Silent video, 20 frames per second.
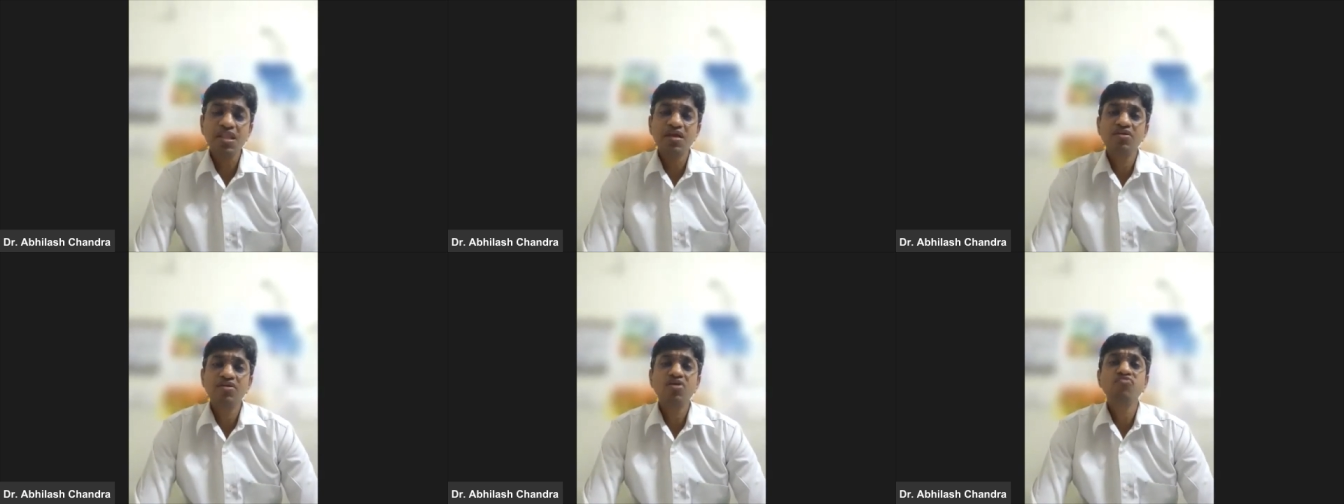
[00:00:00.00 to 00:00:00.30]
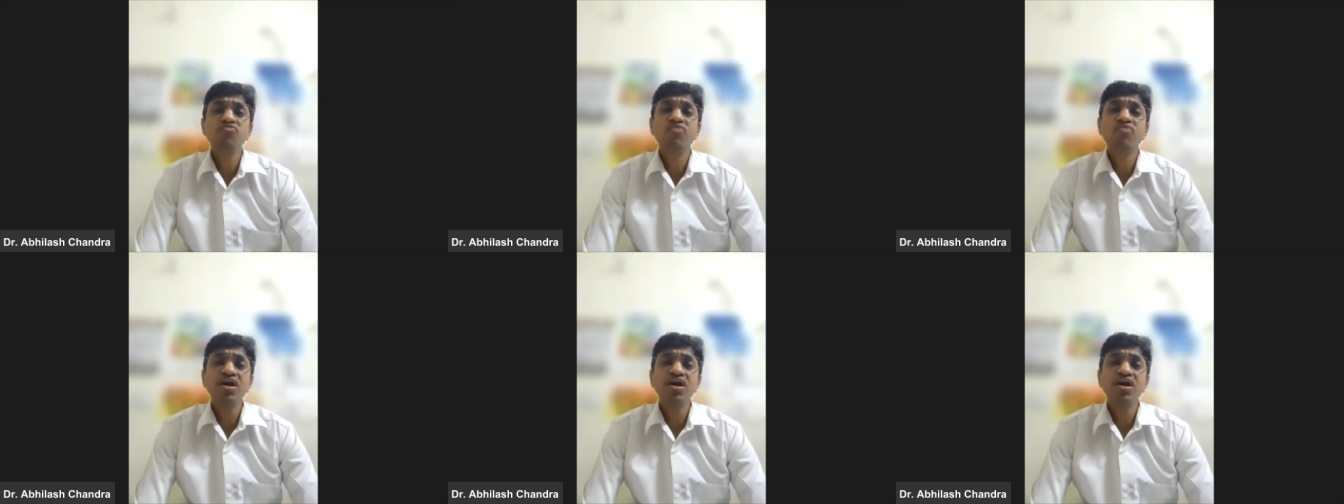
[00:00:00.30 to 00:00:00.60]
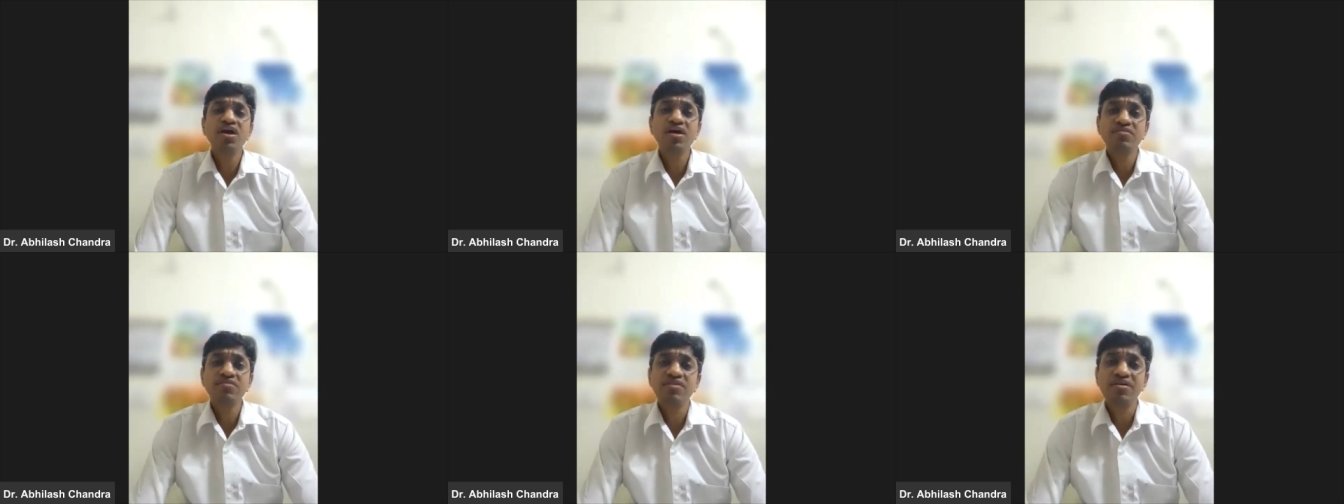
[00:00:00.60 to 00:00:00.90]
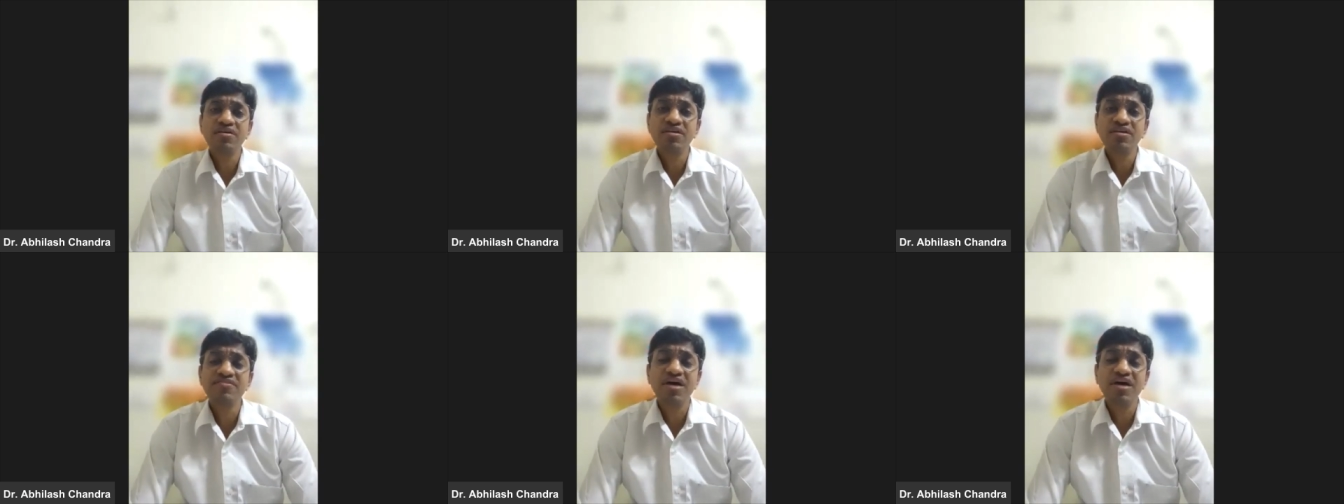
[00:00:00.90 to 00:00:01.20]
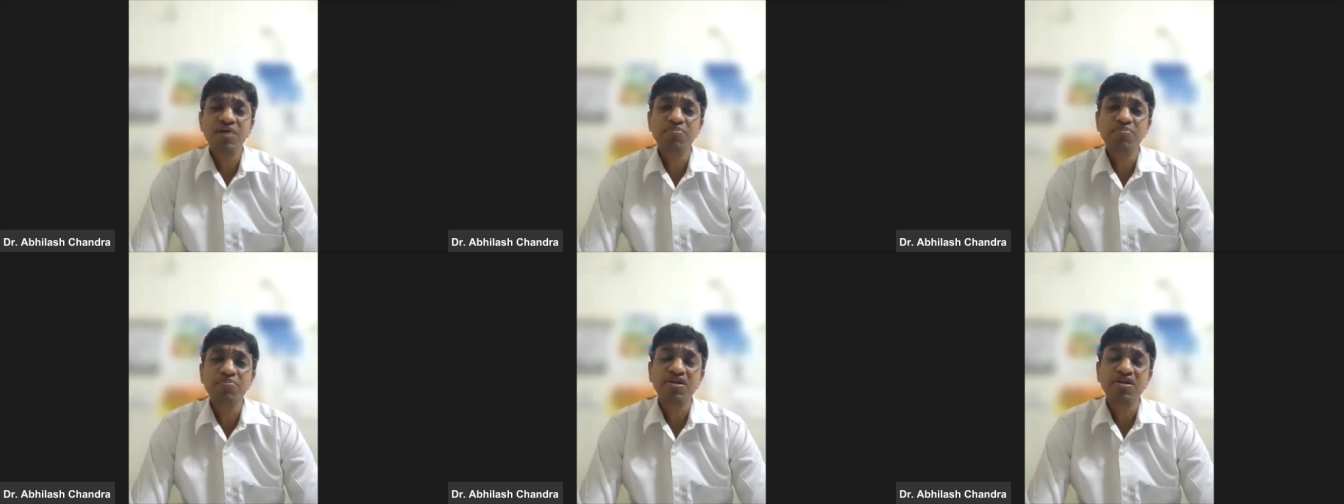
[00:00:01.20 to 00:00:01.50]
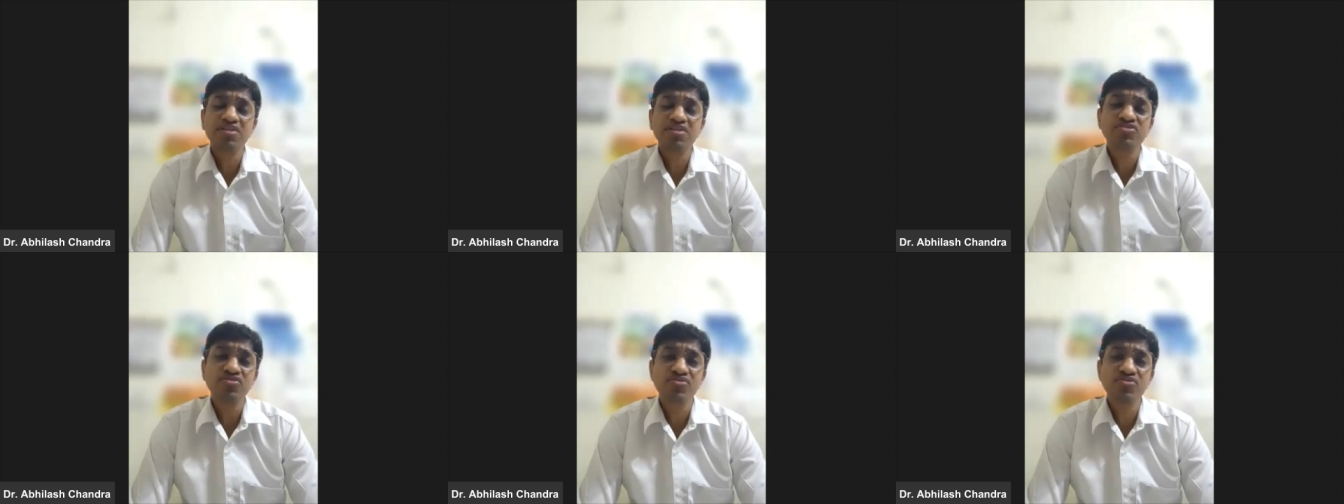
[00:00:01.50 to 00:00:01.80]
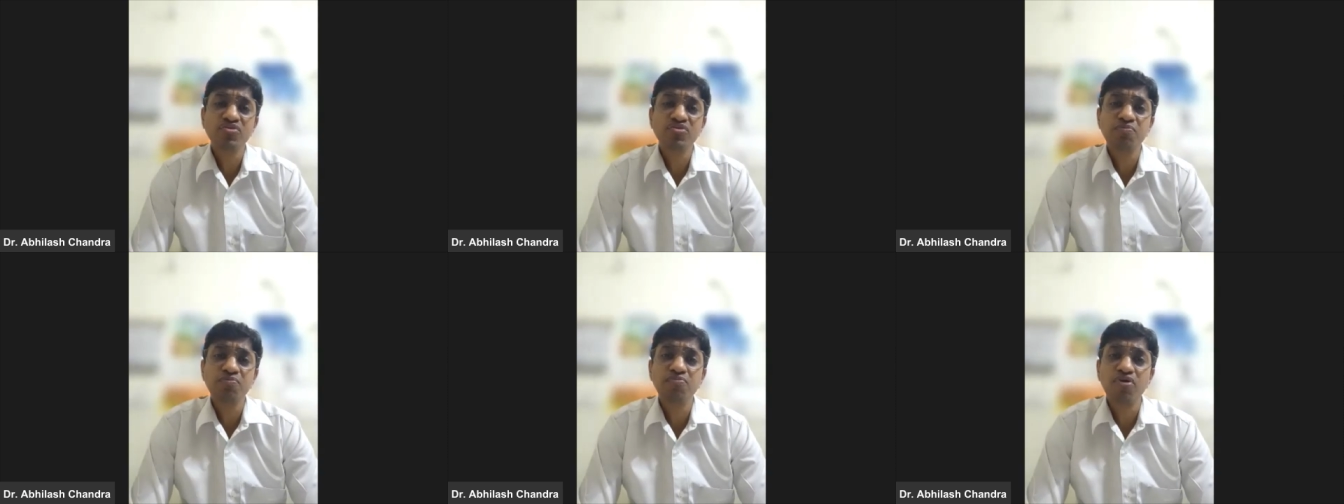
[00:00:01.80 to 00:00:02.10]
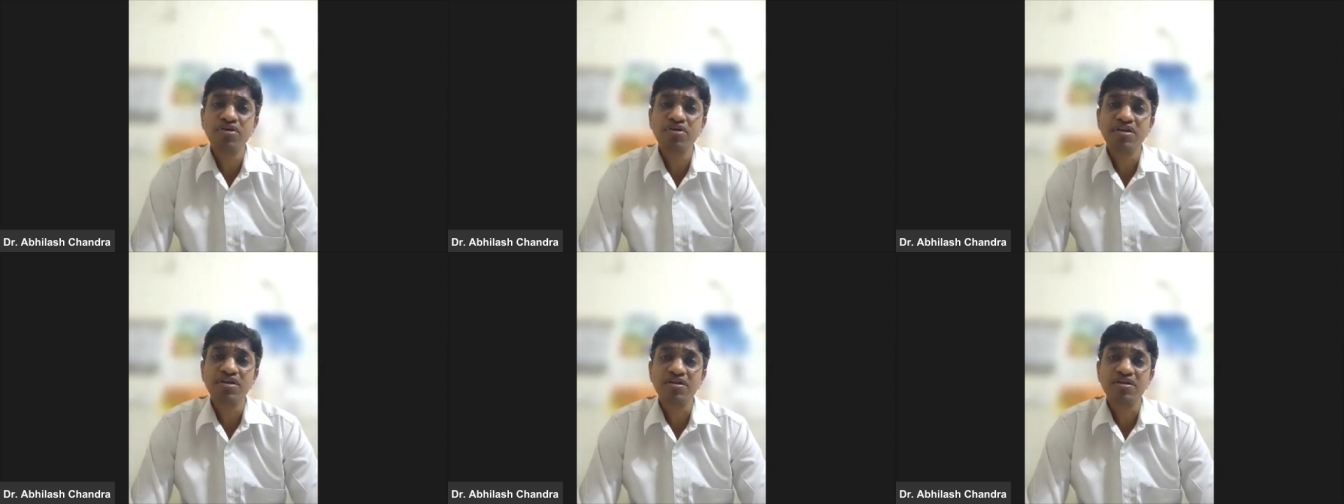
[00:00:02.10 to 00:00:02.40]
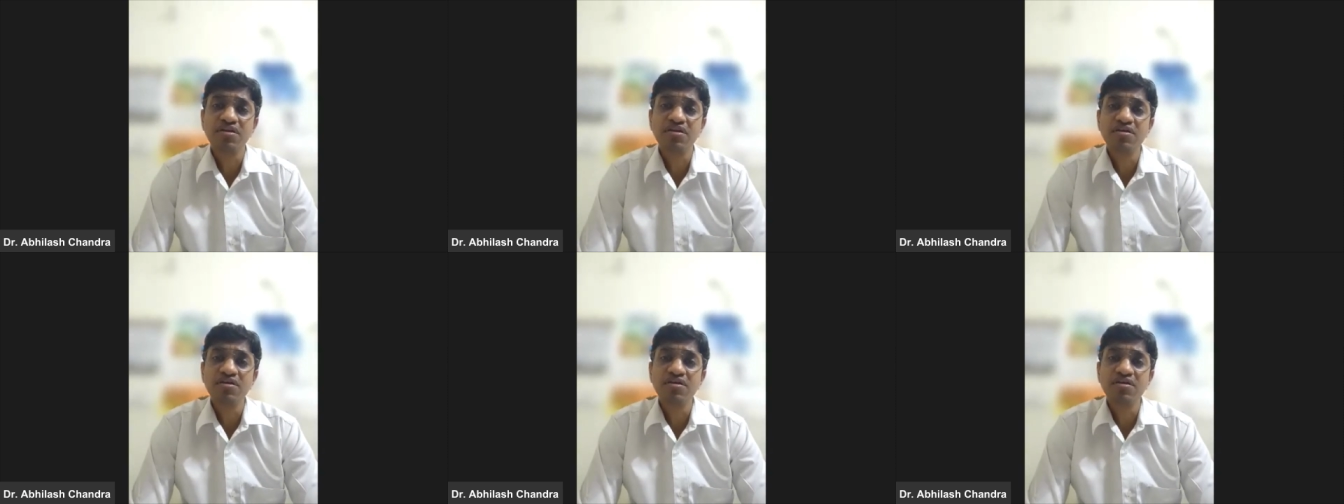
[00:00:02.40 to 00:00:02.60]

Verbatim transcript: Now, why is hypertension so important?